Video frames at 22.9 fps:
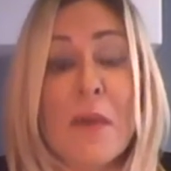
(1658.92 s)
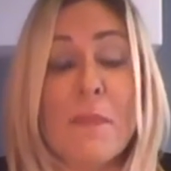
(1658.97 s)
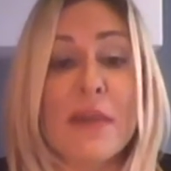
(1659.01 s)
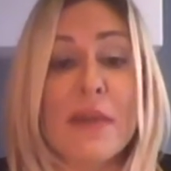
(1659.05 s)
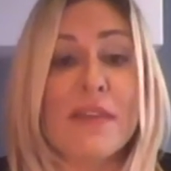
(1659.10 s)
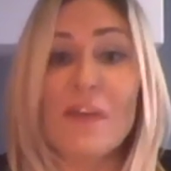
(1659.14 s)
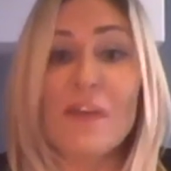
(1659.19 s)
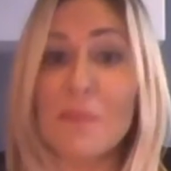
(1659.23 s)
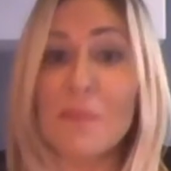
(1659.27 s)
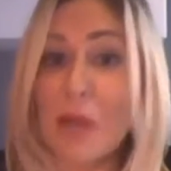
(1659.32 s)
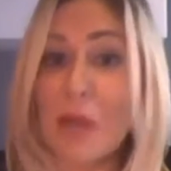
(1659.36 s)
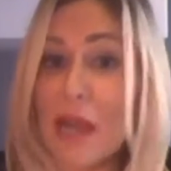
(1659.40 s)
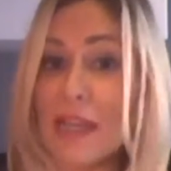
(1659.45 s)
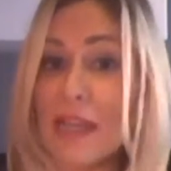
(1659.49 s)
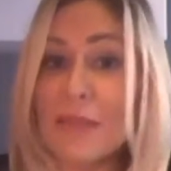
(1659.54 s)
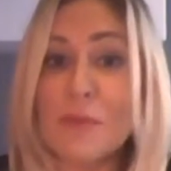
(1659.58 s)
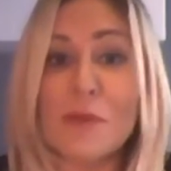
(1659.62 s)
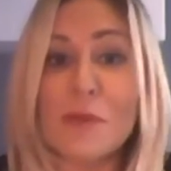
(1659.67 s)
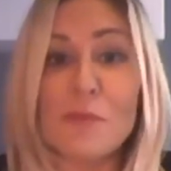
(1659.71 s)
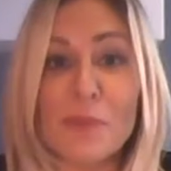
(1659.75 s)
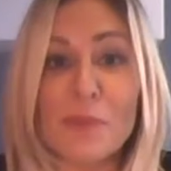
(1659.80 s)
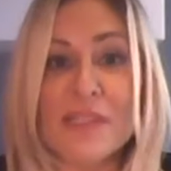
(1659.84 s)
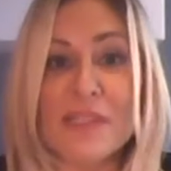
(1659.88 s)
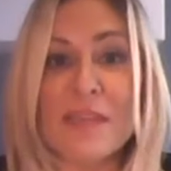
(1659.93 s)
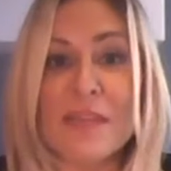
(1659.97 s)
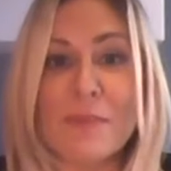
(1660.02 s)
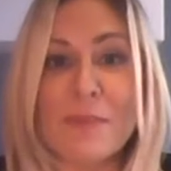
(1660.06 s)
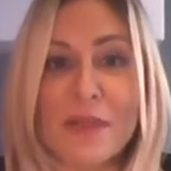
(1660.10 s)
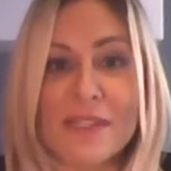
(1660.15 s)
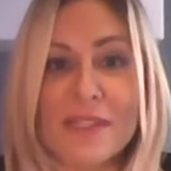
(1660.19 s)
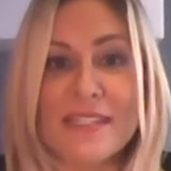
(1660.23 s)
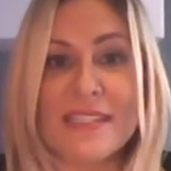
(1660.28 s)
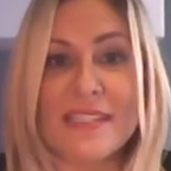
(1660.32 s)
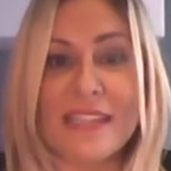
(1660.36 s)
But if I'm not able to book
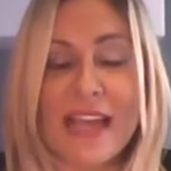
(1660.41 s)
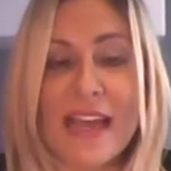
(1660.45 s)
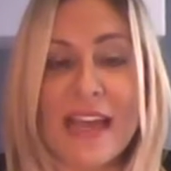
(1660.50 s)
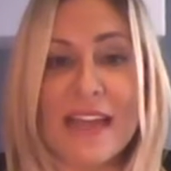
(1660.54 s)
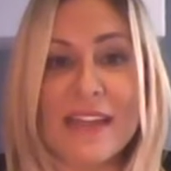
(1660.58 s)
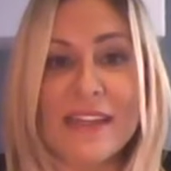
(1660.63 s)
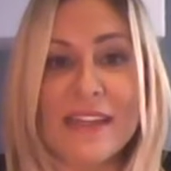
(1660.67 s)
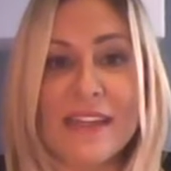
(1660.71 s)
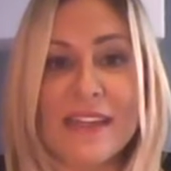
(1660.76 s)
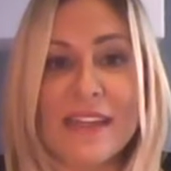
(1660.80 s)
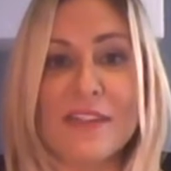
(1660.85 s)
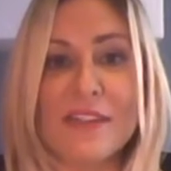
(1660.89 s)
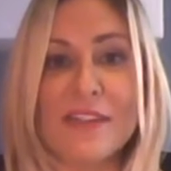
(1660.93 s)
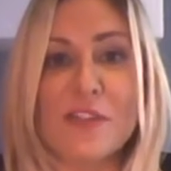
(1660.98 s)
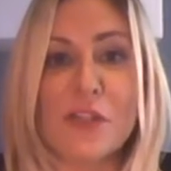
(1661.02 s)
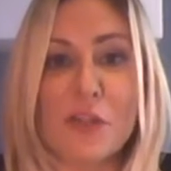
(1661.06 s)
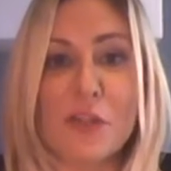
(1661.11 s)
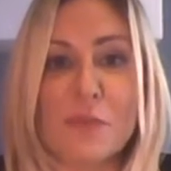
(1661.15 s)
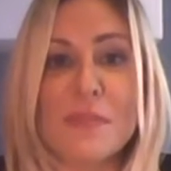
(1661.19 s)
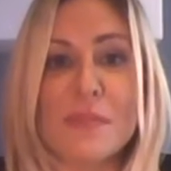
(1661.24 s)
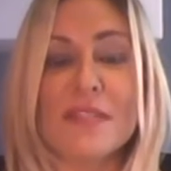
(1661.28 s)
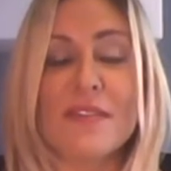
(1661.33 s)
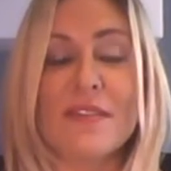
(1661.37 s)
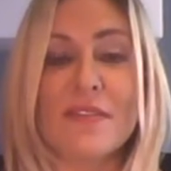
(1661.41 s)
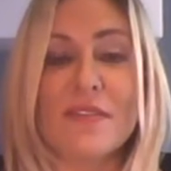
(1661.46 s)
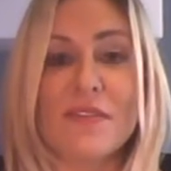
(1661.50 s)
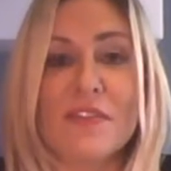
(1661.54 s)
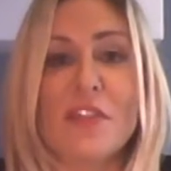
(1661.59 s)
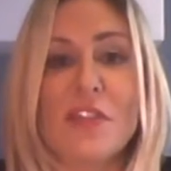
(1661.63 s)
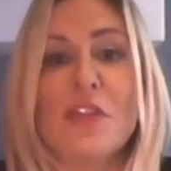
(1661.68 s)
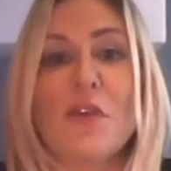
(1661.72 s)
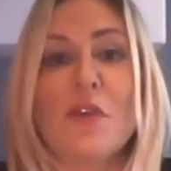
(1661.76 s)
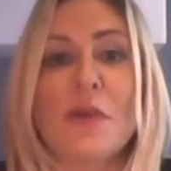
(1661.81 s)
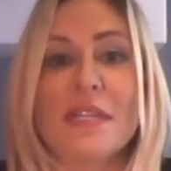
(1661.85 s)
them on set in terms of,
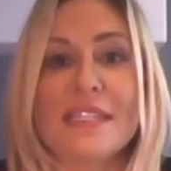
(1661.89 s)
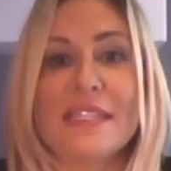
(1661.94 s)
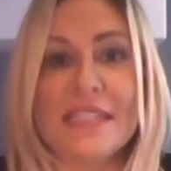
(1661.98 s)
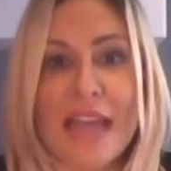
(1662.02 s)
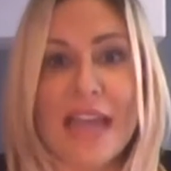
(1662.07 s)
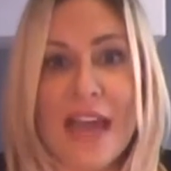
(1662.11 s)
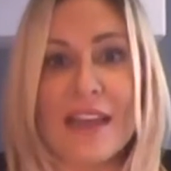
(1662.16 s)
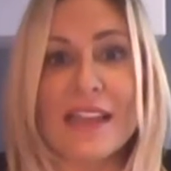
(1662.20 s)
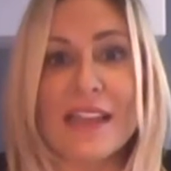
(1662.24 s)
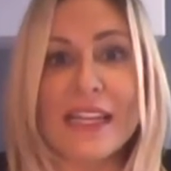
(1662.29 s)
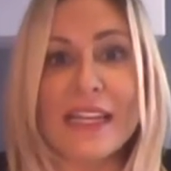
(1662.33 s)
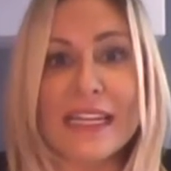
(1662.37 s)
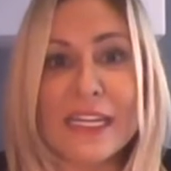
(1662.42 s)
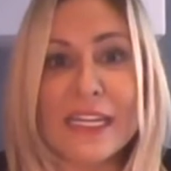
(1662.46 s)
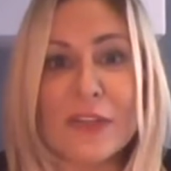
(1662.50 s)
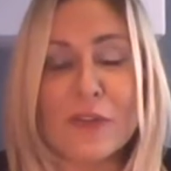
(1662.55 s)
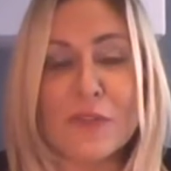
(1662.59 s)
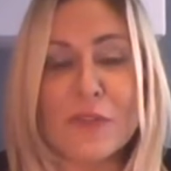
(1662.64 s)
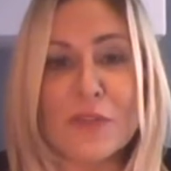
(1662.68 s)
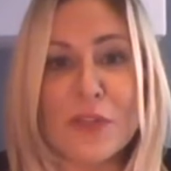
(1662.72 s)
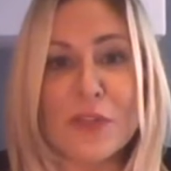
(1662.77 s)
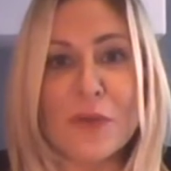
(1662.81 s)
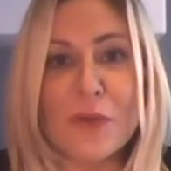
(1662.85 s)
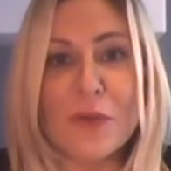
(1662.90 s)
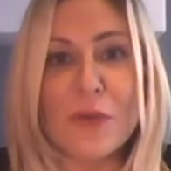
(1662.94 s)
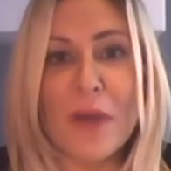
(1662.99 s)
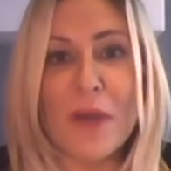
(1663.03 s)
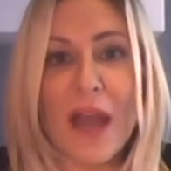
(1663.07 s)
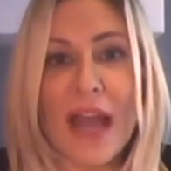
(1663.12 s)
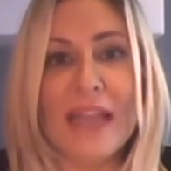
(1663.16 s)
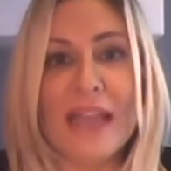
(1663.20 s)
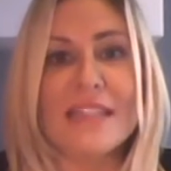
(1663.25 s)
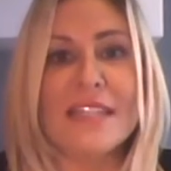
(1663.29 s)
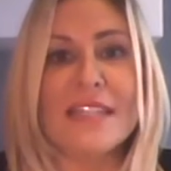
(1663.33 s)
a satellite interview,
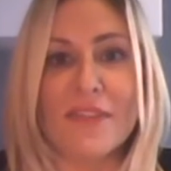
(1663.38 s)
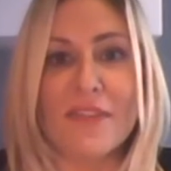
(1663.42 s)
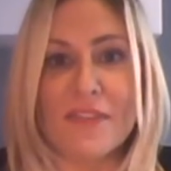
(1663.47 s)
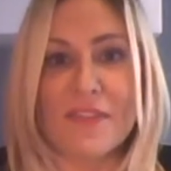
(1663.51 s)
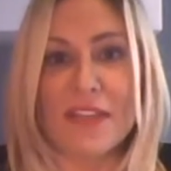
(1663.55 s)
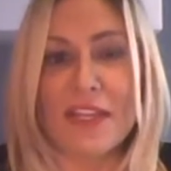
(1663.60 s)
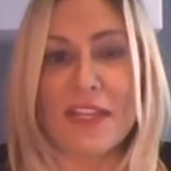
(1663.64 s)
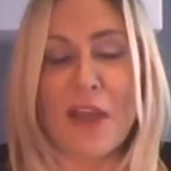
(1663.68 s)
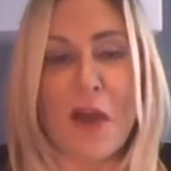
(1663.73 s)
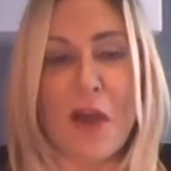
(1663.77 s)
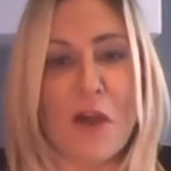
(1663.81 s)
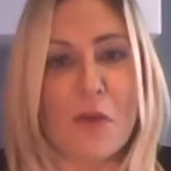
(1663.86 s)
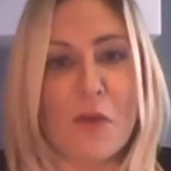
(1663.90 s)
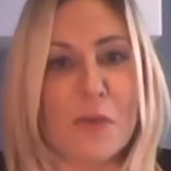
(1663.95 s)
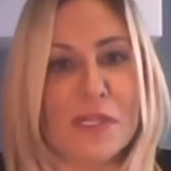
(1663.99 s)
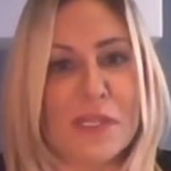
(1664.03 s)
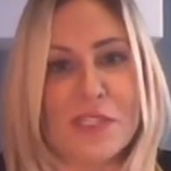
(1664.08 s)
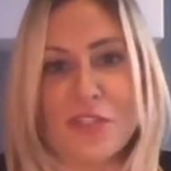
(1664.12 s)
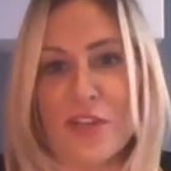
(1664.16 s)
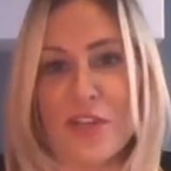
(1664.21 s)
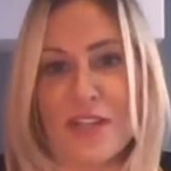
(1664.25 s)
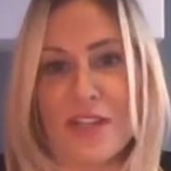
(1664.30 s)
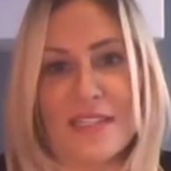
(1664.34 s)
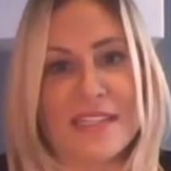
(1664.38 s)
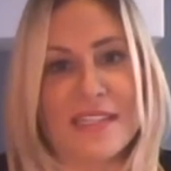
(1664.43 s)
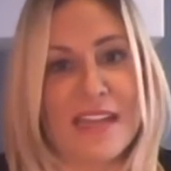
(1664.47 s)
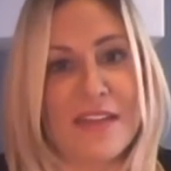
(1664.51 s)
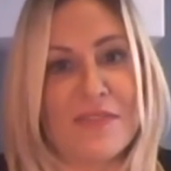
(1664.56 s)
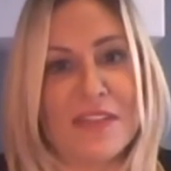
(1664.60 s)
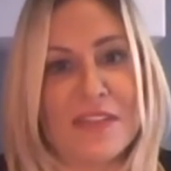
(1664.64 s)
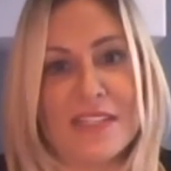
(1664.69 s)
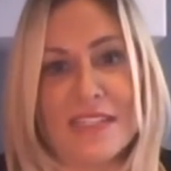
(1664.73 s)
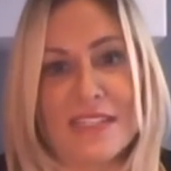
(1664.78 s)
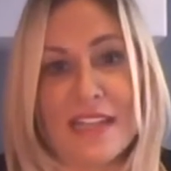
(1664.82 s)
I definitely always trust
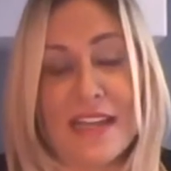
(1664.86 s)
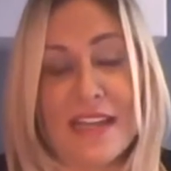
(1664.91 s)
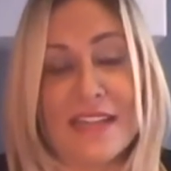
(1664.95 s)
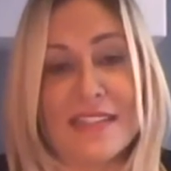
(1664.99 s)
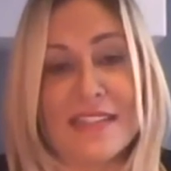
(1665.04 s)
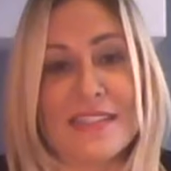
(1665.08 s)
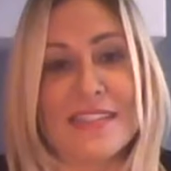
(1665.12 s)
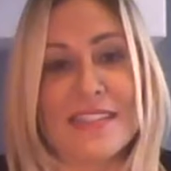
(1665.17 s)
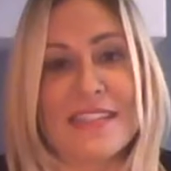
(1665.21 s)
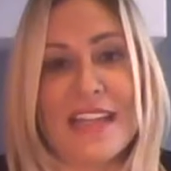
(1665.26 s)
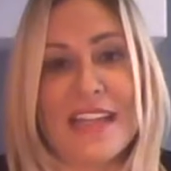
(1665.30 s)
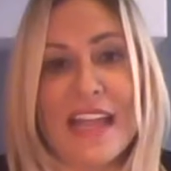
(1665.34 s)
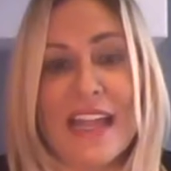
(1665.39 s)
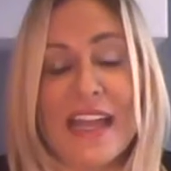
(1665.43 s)
FSS.